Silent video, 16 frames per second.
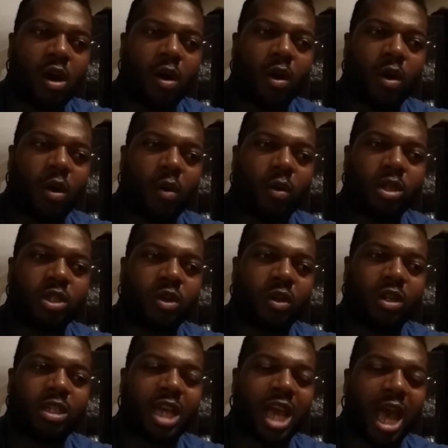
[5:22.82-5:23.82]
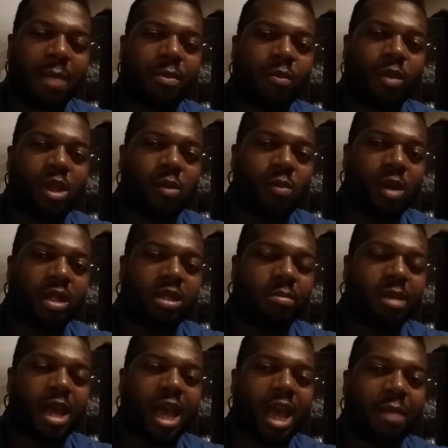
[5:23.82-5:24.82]
aren't always going to happen when you want
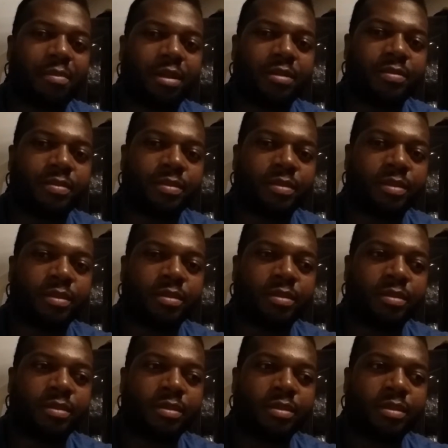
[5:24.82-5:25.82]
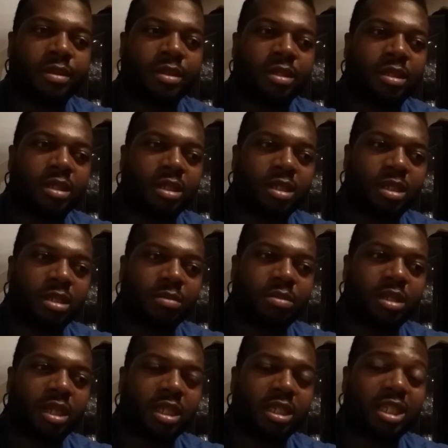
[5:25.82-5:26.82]
them to happen.
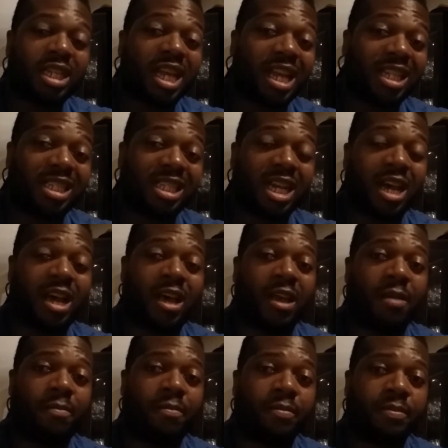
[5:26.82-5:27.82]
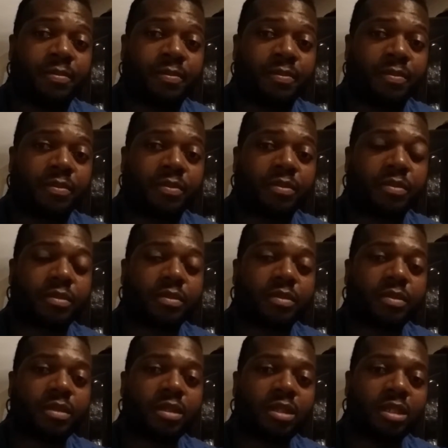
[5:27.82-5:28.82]
Some things take time.
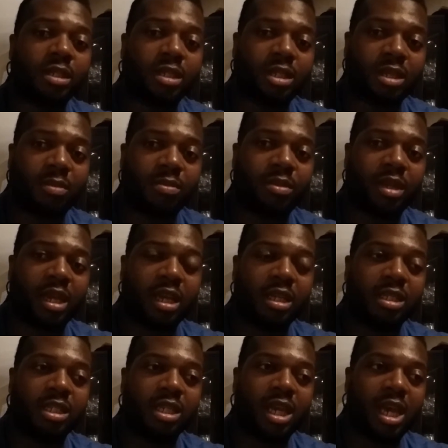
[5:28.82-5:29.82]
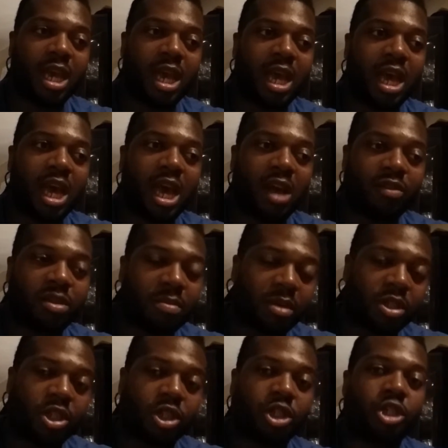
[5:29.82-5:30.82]
Some things have to
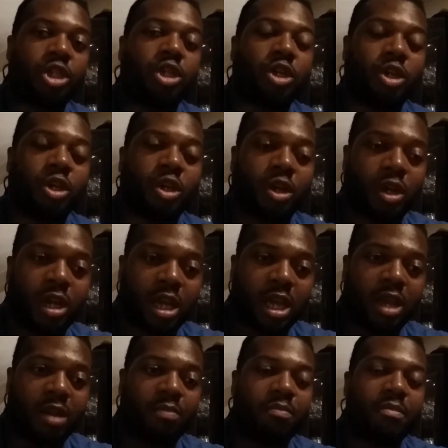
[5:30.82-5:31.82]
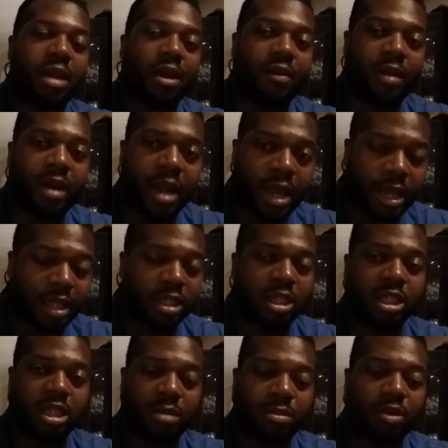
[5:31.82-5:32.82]
mature and marinate
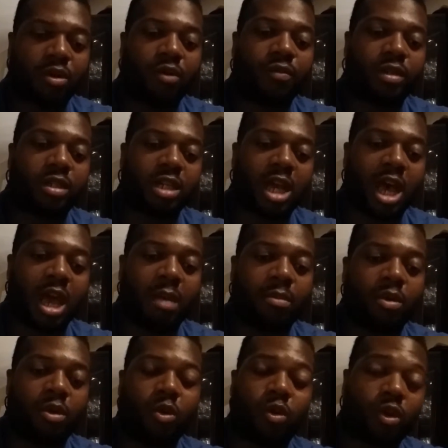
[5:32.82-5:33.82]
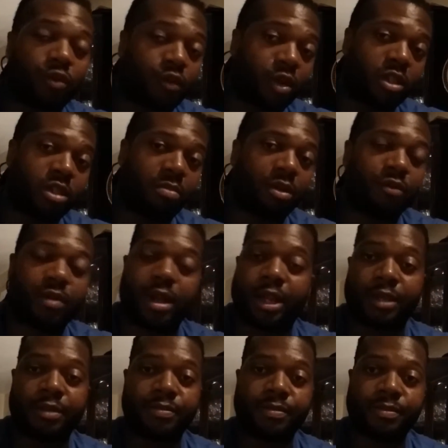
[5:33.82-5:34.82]
and simmer over time in order for it to be
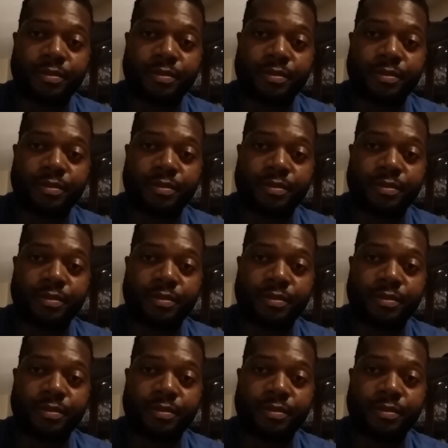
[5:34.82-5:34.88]
ready.